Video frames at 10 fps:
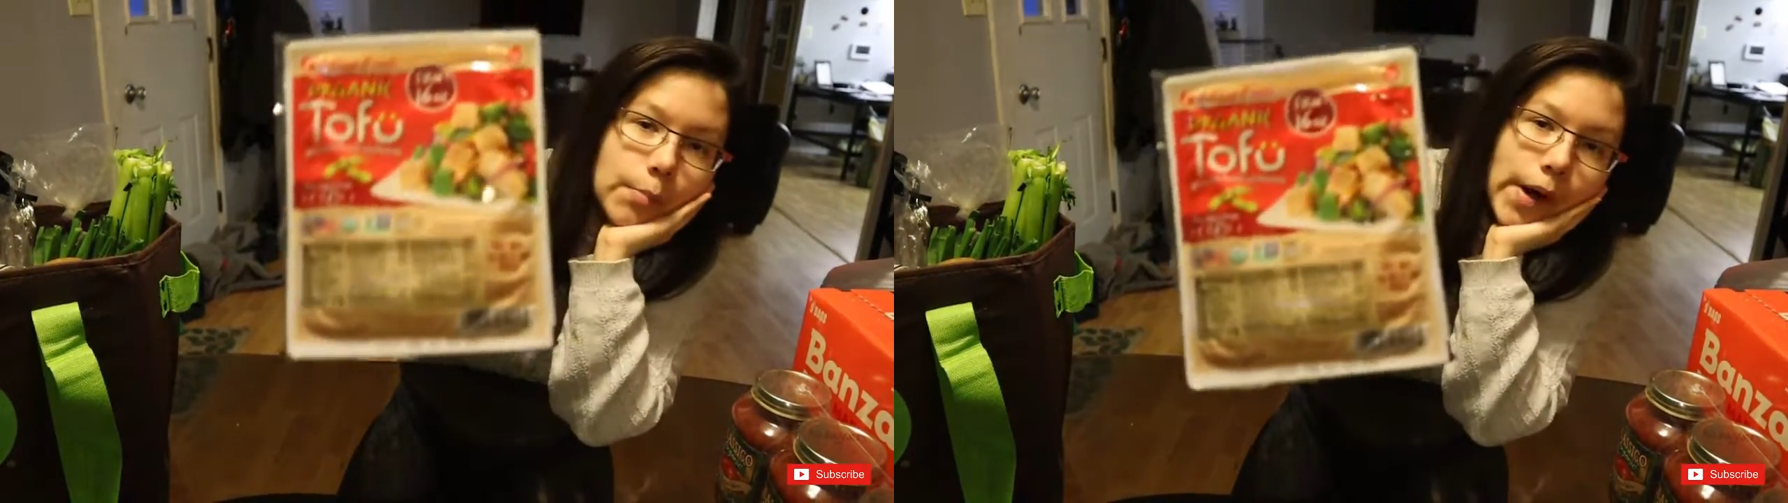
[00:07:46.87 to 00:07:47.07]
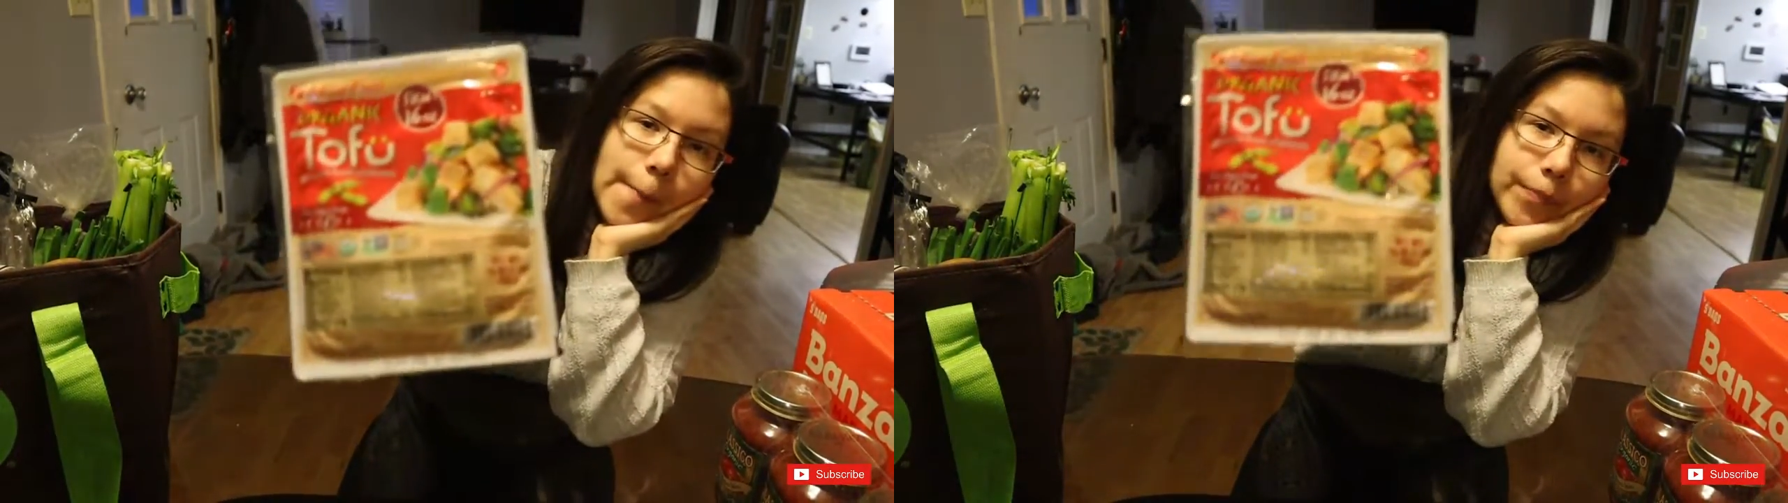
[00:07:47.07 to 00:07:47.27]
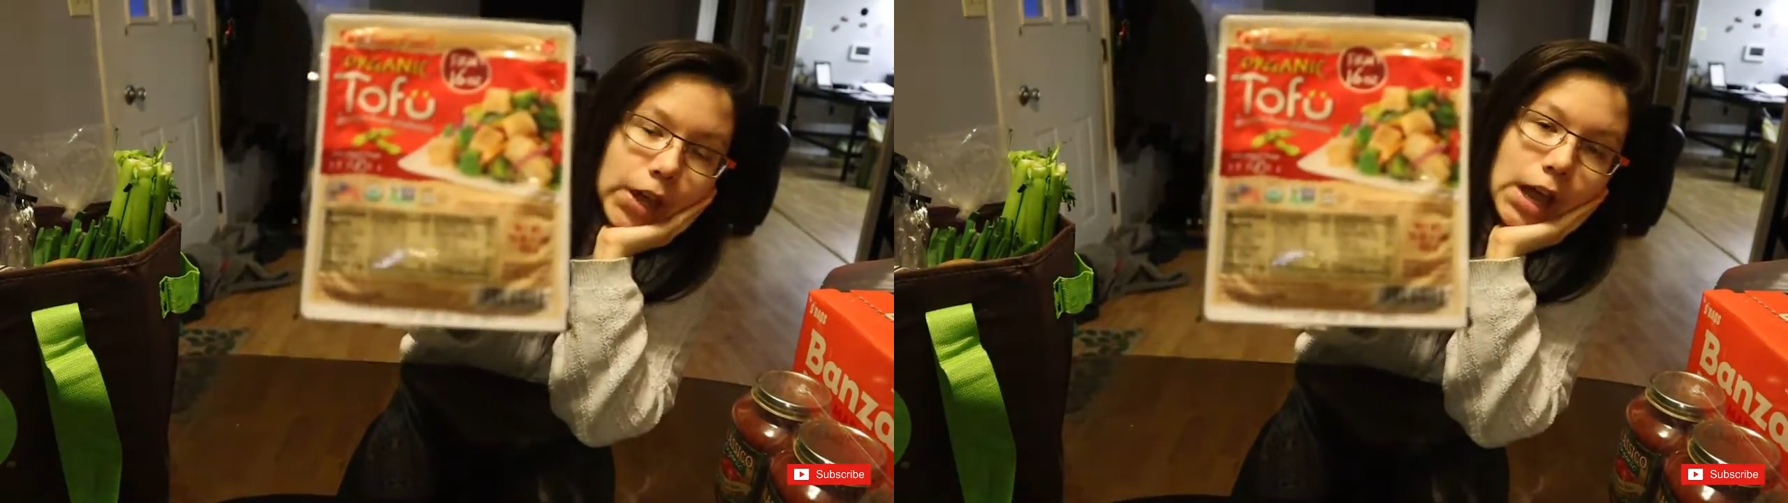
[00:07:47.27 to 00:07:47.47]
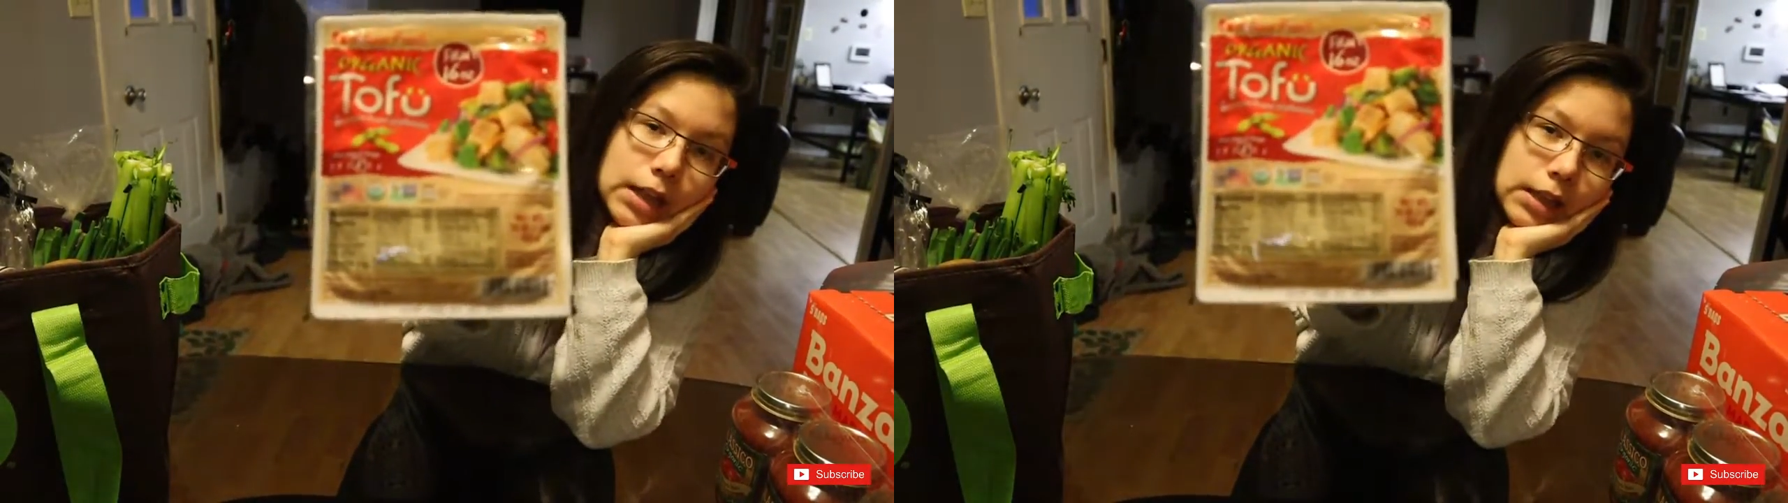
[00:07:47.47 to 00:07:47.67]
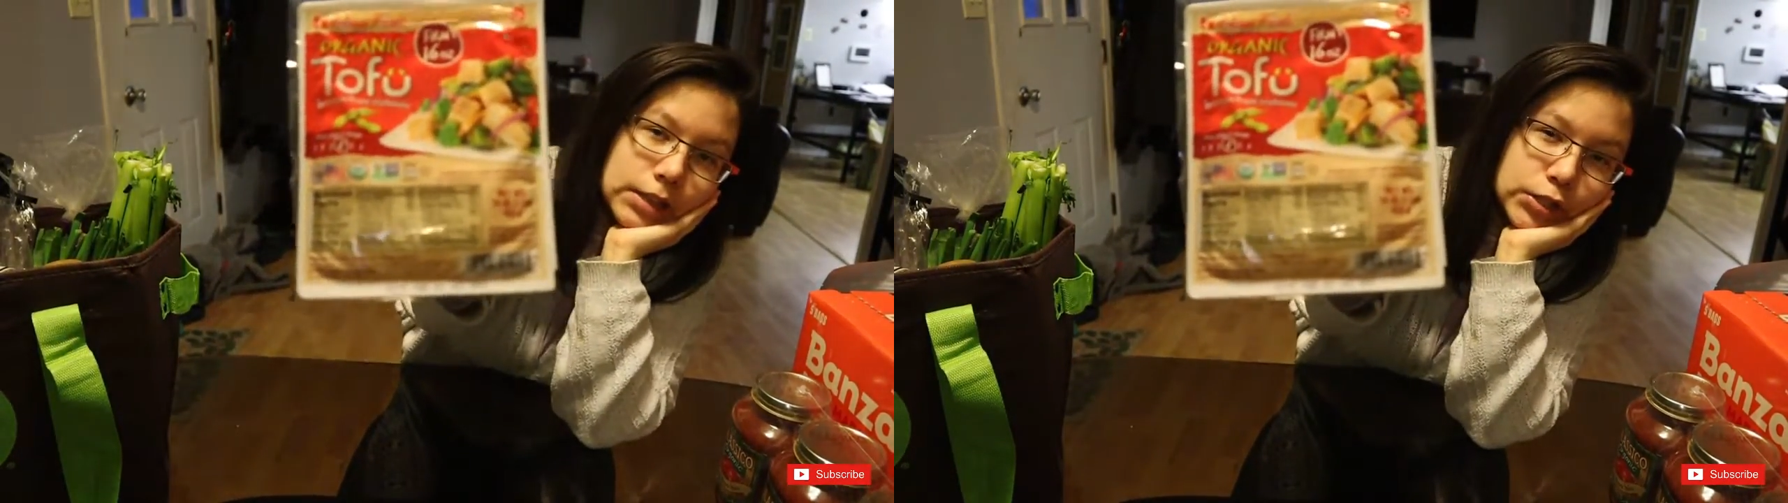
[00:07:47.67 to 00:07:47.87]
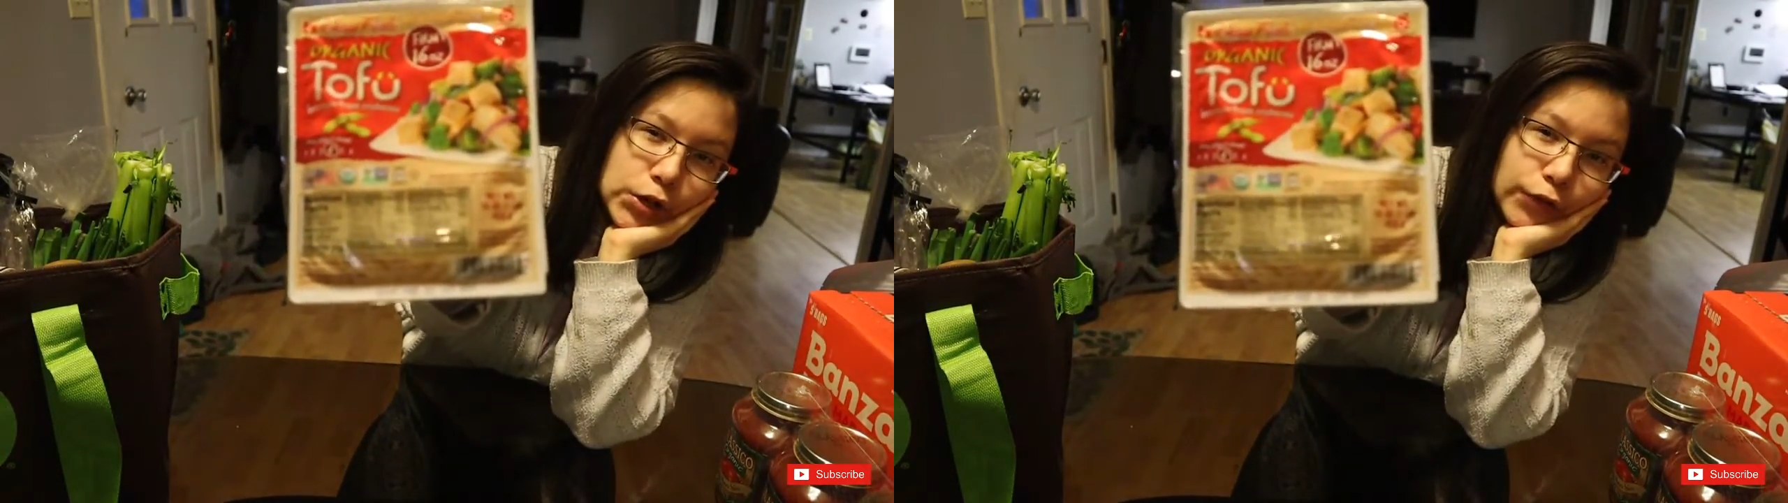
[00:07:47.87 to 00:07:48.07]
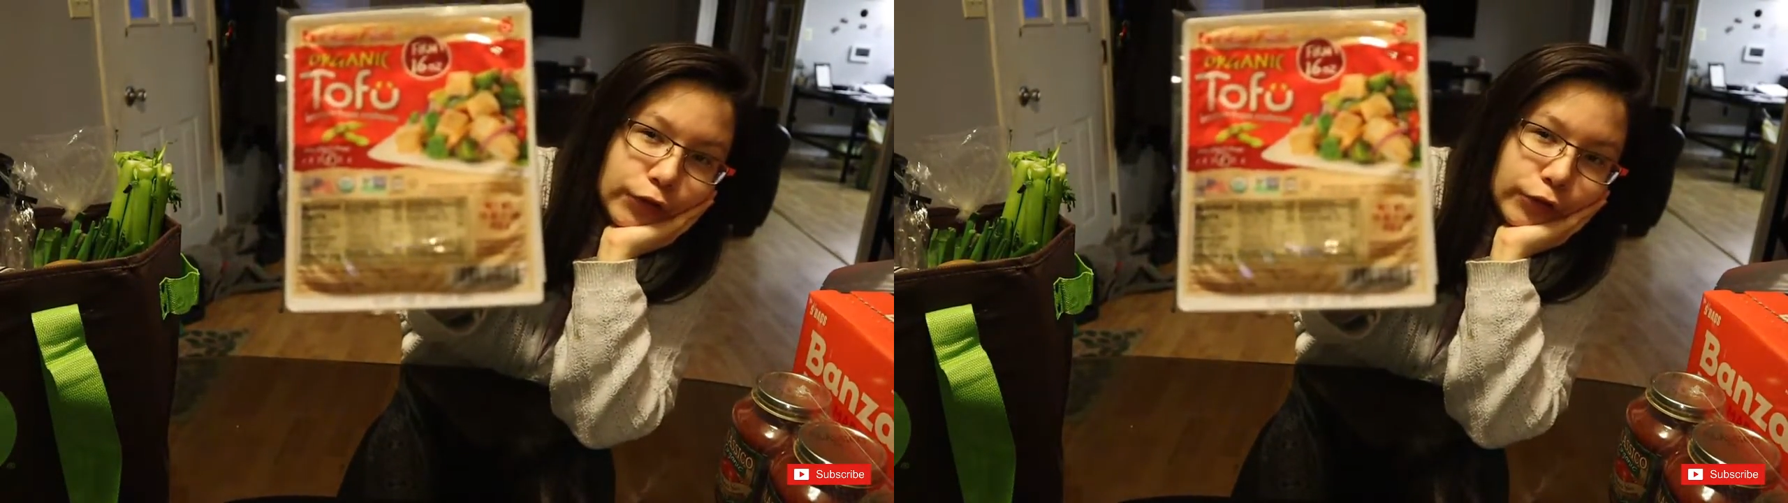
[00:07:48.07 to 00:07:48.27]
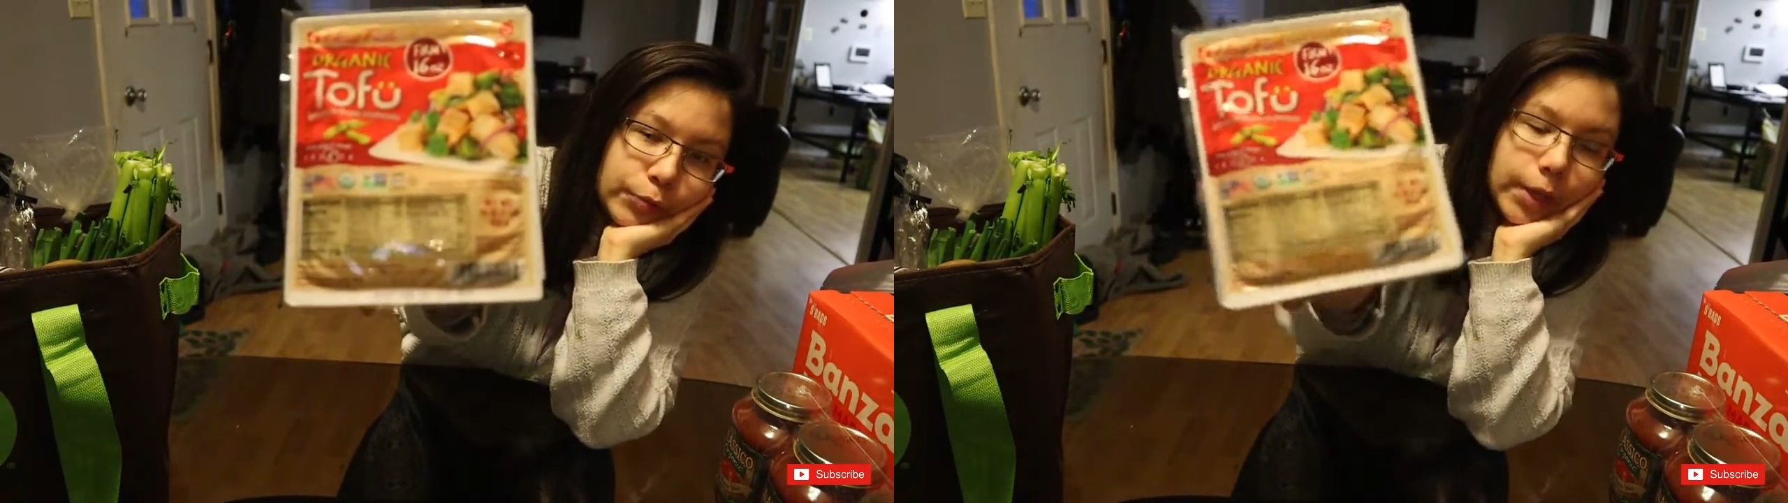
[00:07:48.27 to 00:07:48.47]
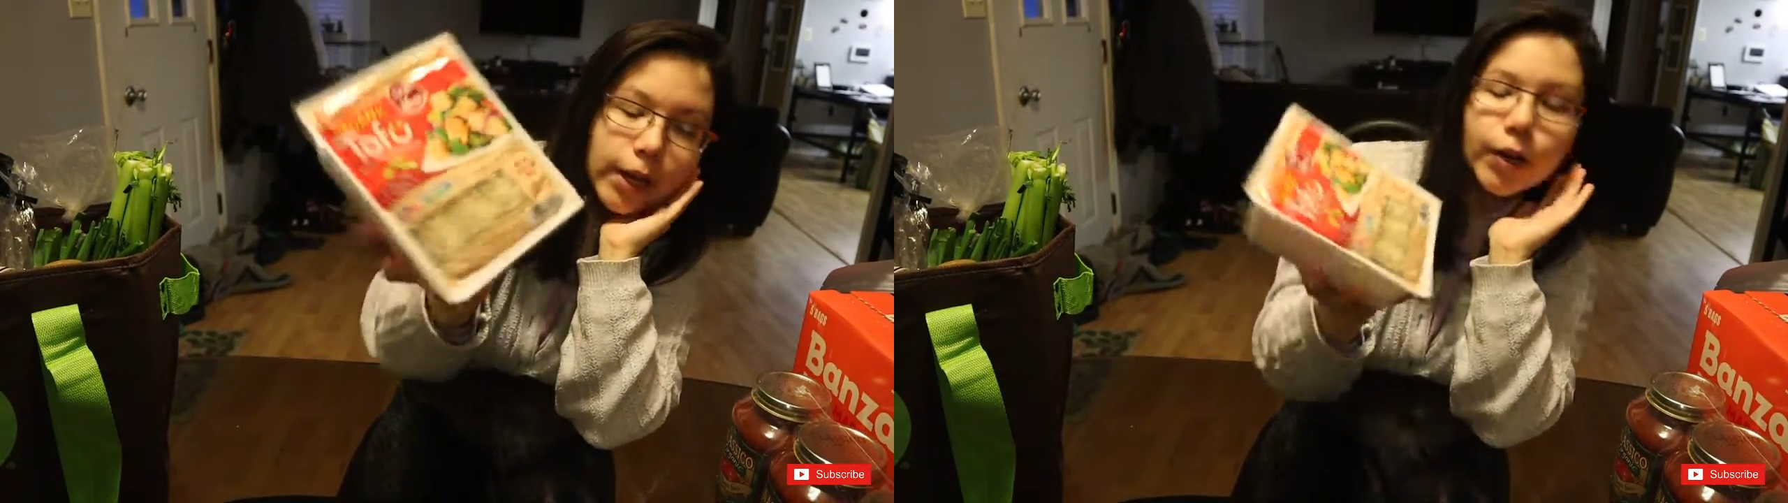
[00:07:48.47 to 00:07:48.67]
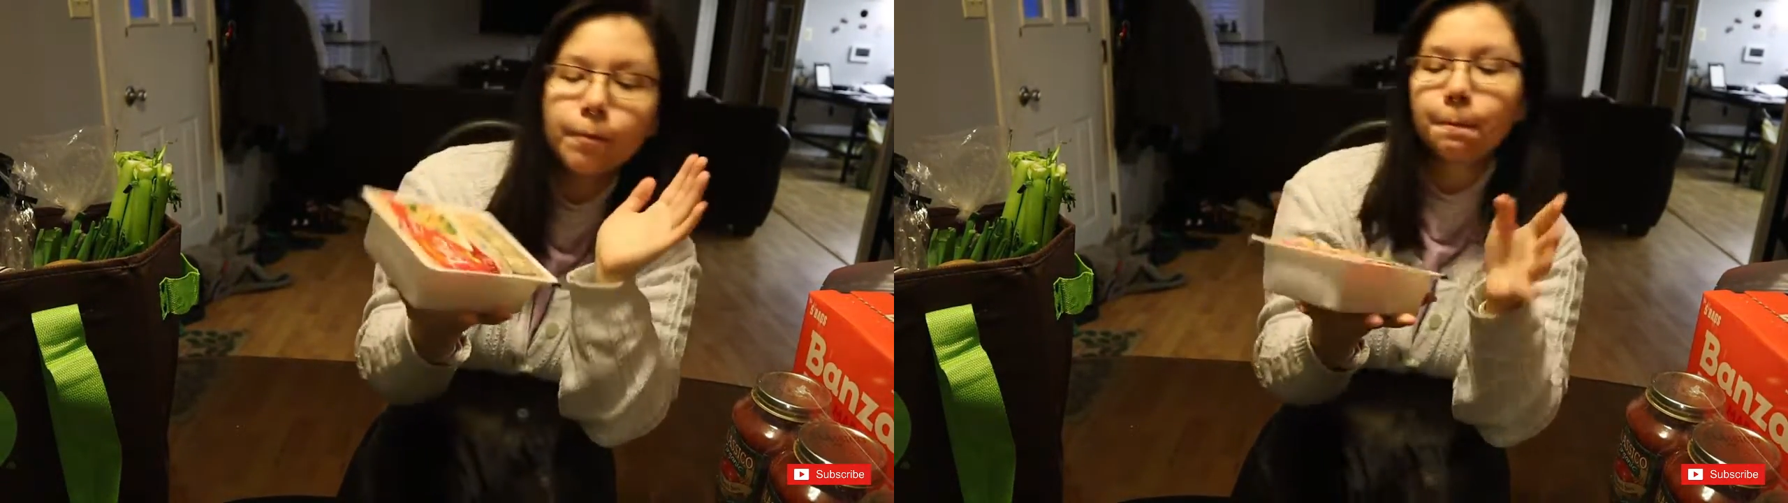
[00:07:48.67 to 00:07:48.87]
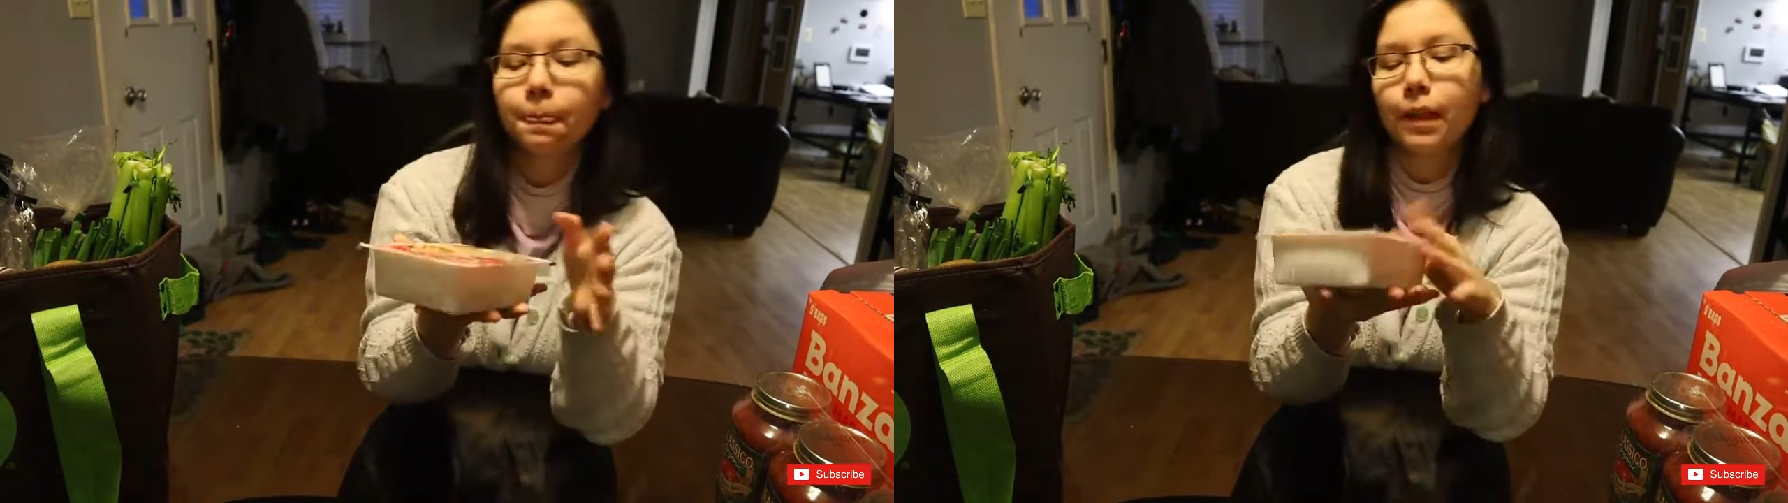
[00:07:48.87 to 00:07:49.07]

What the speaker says: But I get this tofu from there.